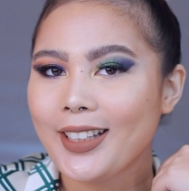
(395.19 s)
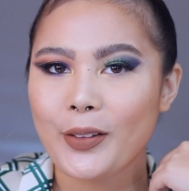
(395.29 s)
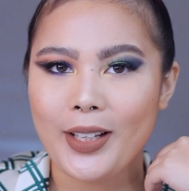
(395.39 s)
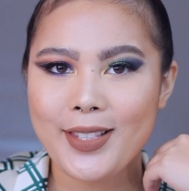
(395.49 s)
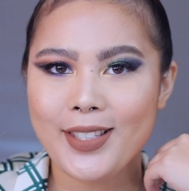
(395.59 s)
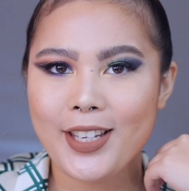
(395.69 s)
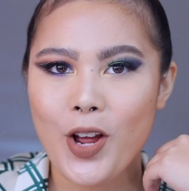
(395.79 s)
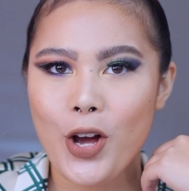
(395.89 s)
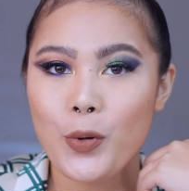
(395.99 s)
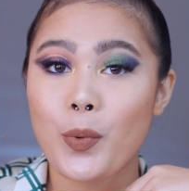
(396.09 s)
Now let's
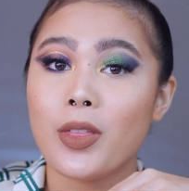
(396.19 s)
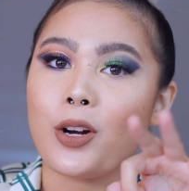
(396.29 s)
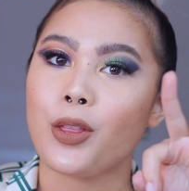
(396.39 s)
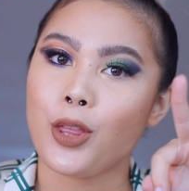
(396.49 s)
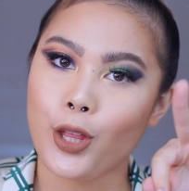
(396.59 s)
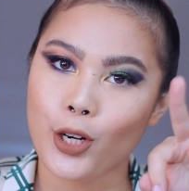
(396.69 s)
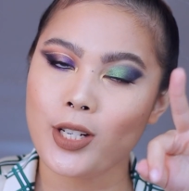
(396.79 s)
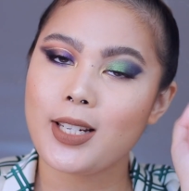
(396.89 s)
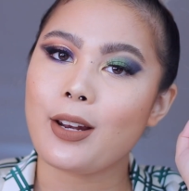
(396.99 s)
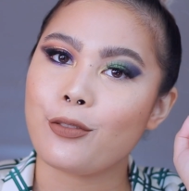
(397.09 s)
get on with our
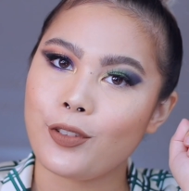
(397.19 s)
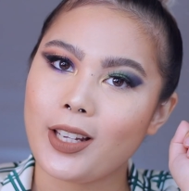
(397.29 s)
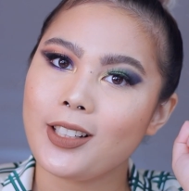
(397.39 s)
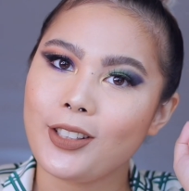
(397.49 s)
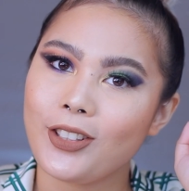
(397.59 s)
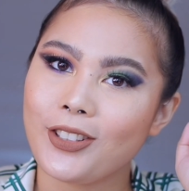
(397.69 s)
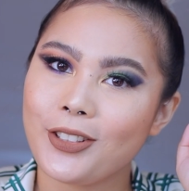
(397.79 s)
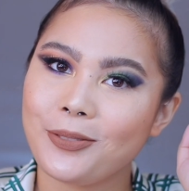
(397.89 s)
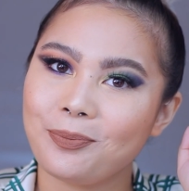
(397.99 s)
third and final look.